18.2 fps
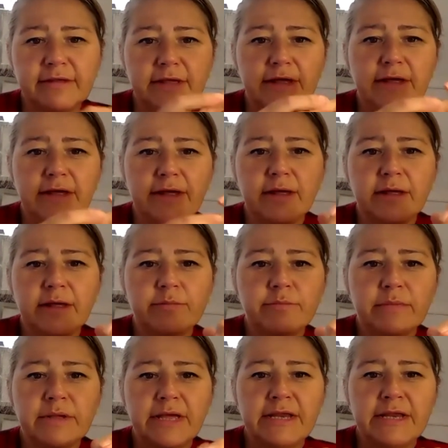
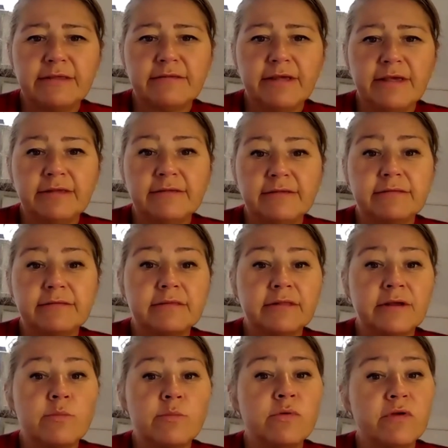It says
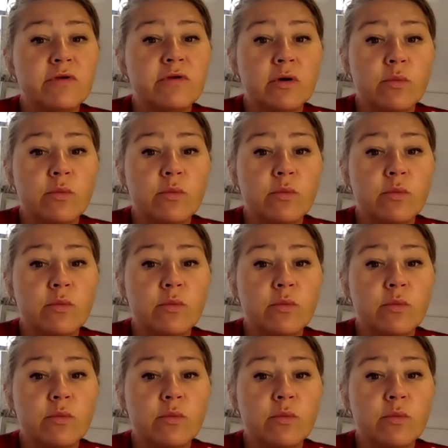they're moving